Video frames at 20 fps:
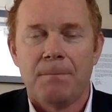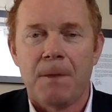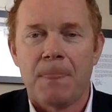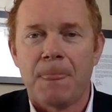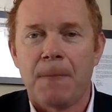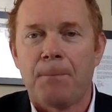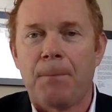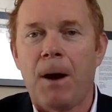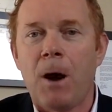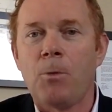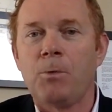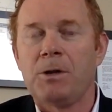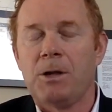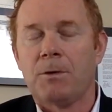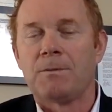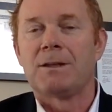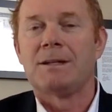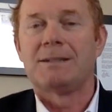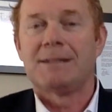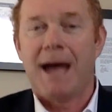But the part
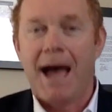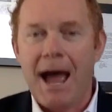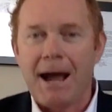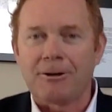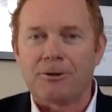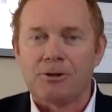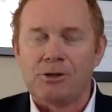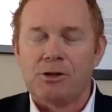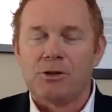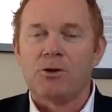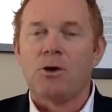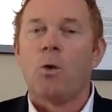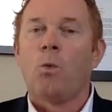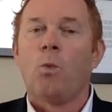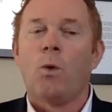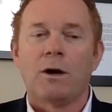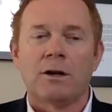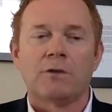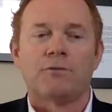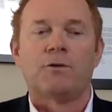where you're the doctor, you can
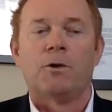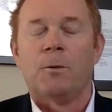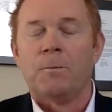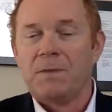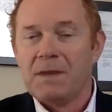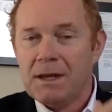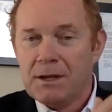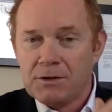go, wonderful.